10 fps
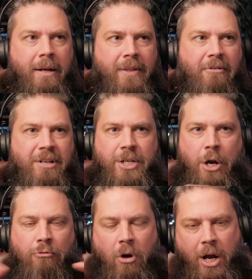there is no
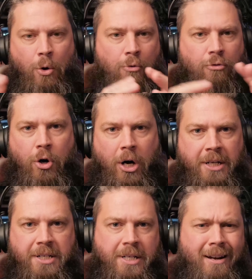right or wrong answer.